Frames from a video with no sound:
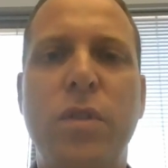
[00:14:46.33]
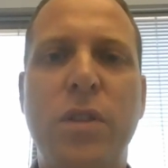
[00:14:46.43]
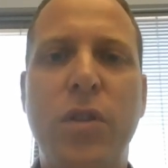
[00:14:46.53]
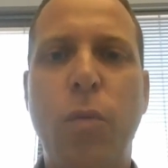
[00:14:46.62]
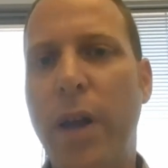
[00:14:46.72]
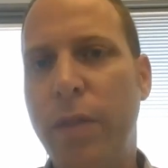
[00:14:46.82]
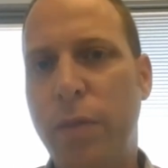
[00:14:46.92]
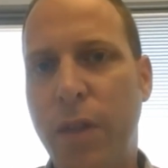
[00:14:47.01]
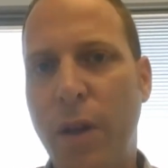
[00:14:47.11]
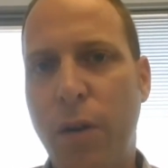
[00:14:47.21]
the
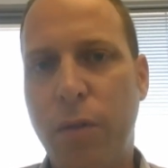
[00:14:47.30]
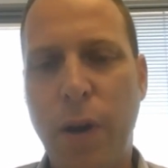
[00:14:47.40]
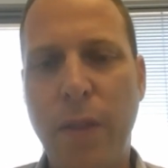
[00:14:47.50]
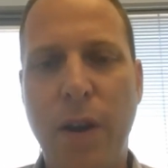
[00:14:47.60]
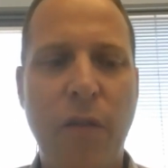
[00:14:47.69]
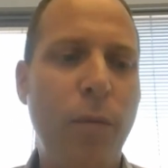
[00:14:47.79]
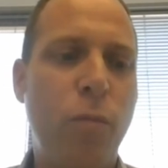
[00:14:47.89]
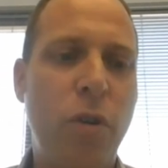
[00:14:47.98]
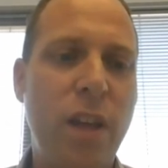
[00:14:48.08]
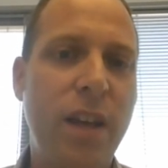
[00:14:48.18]
way that I've been
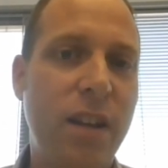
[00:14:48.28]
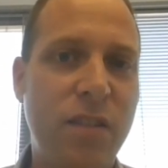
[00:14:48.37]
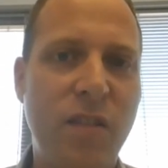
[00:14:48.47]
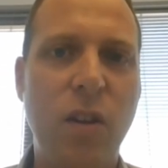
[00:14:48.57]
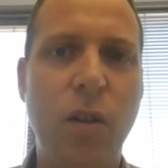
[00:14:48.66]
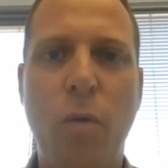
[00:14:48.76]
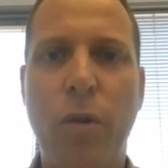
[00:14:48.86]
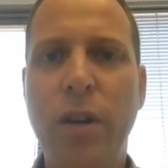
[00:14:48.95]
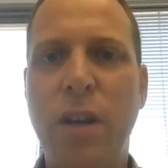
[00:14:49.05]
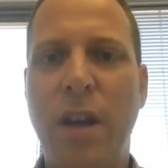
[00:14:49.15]
working and I still
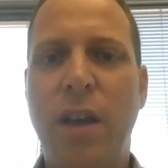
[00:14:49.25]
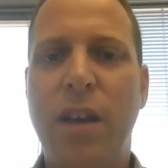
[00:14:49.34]
work